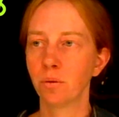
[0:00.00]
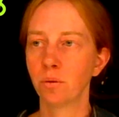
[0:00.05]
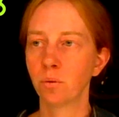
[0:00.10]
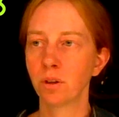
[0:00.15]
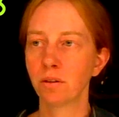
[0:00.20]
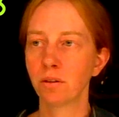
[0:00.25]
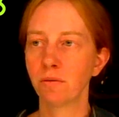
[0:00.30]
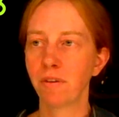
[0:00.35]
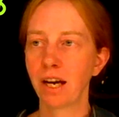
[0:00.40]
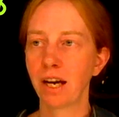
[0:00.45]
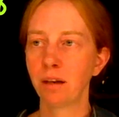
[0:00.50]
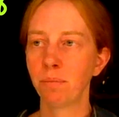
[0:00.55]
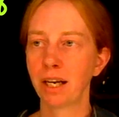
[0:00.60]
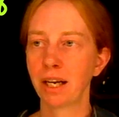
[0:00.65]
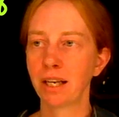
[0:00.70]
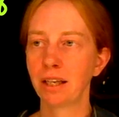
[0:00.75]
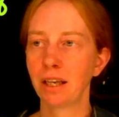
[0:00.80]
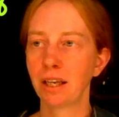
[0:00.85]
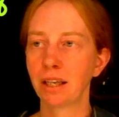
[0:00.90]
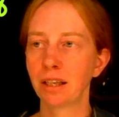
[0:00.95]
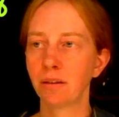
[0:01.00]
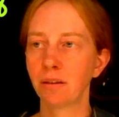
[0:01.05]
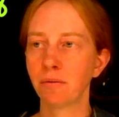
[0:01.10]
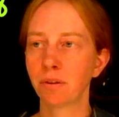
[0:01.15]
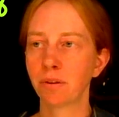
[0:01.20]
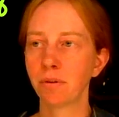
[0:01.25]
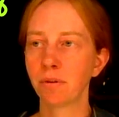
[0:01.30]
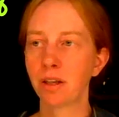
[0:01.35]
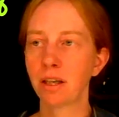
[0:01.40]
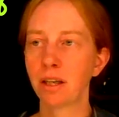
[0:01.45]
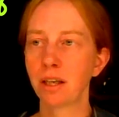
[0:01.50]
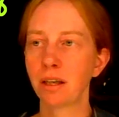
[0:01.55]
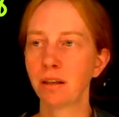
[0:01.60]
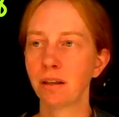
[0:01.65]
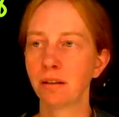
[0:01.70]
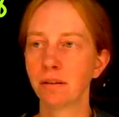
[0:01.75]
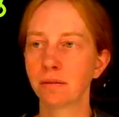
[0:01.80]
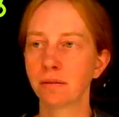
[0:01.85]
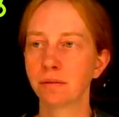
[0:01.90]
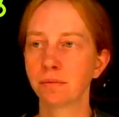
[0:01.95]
We'll divide by negative 3.